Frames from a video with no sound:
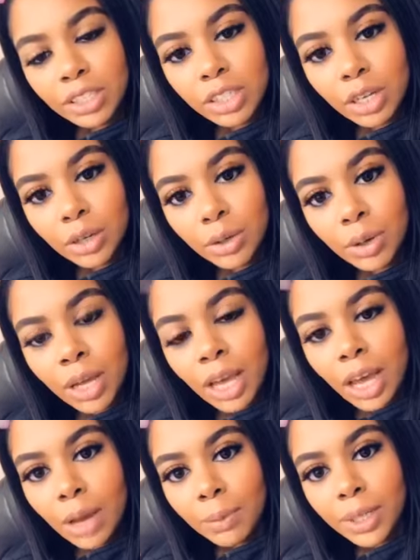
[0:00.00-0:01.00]
So
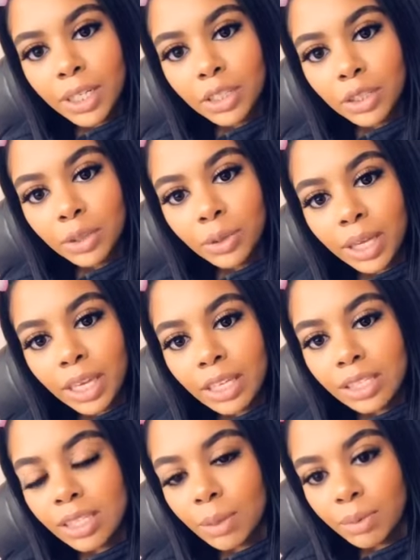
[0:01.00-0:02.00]
I'm gonna do a
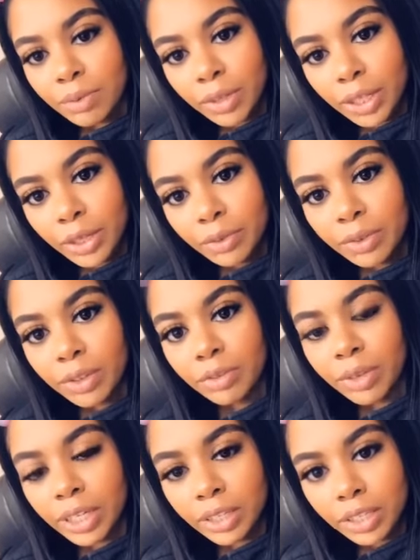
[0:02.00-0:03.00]
separate video for the
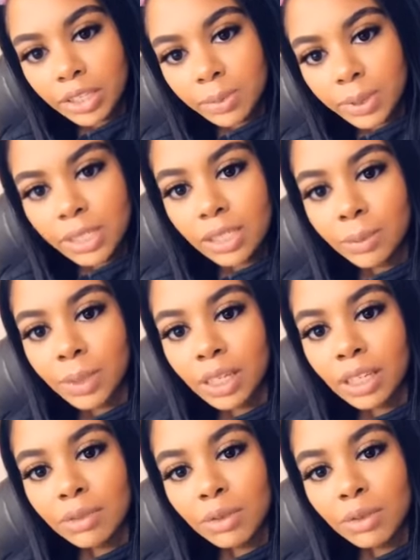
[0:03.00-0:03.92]
vendors because I'm gonna give